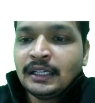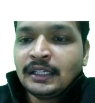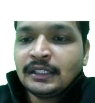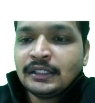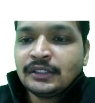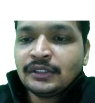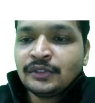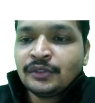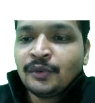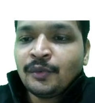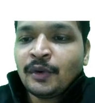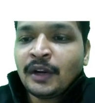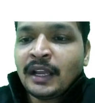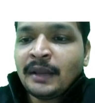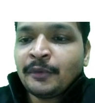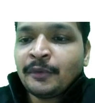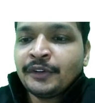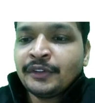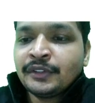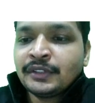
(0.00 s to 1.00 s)
So what I'm
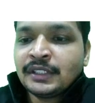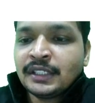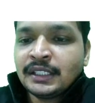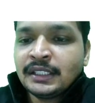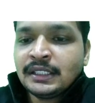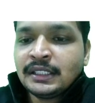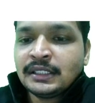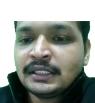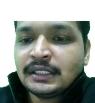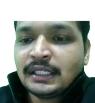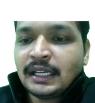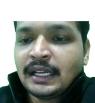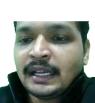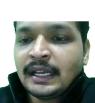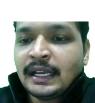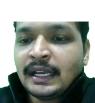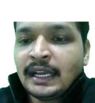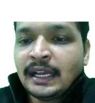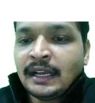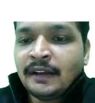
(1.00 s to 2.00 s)
going to say is, I
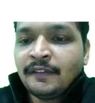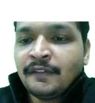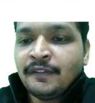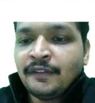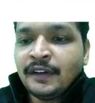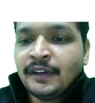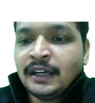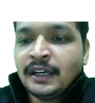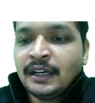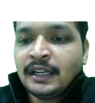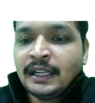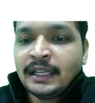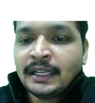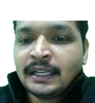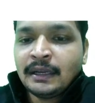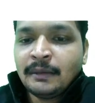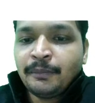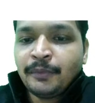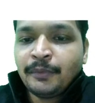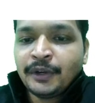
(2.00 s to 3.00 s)
have like a
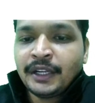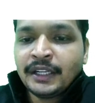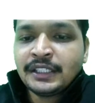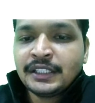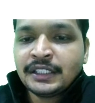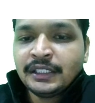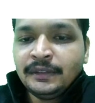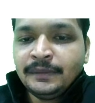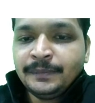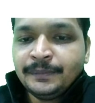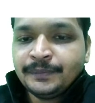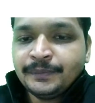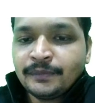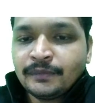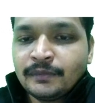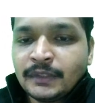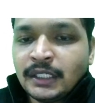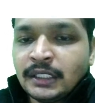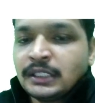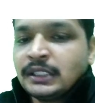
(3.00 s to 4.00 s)
potential.
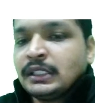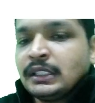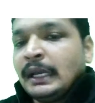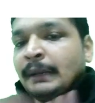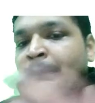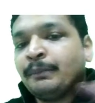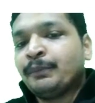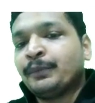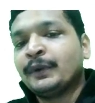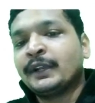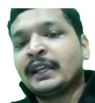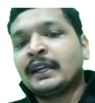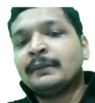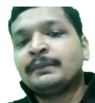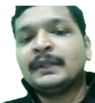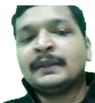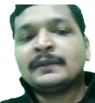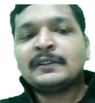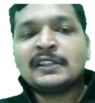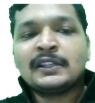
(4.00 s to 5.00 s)
I'm pulling up
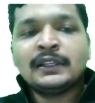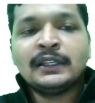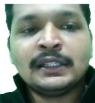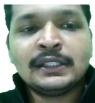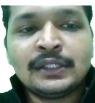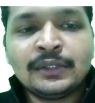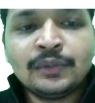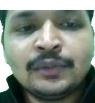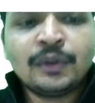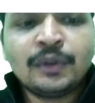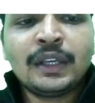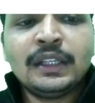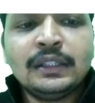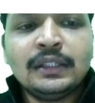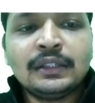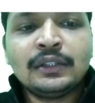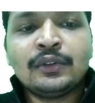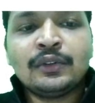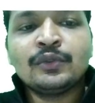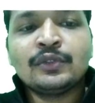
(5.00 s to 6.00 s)
the spheres. Okay,
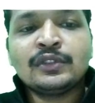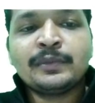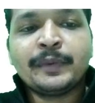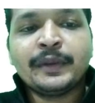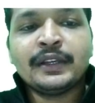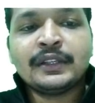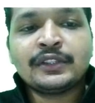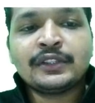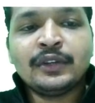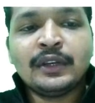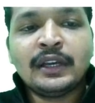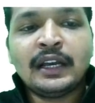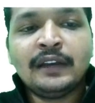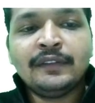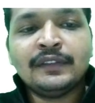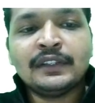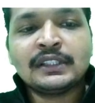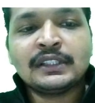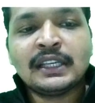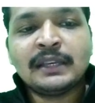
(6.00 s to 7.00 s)
two spheres, you have
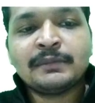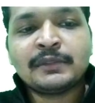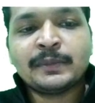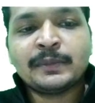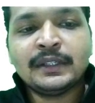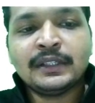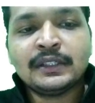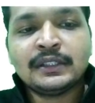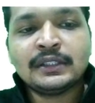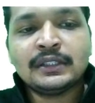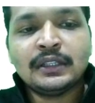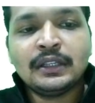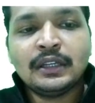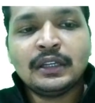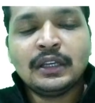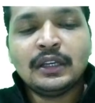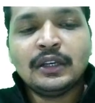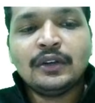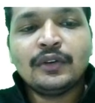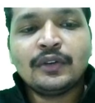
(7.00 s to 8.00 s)
the same spheres.
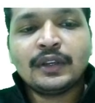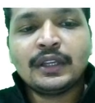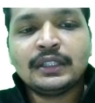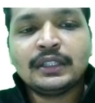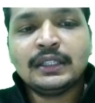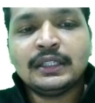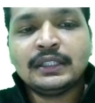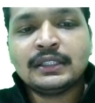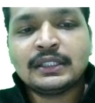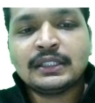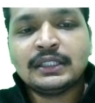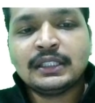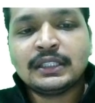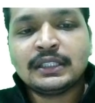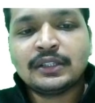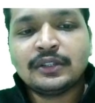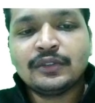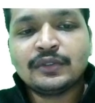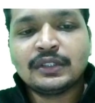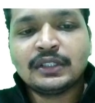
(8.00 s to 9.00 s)
Okay, let's just
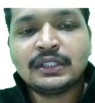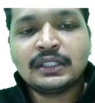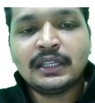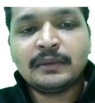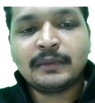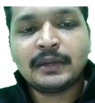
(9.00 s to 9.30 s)
use the same.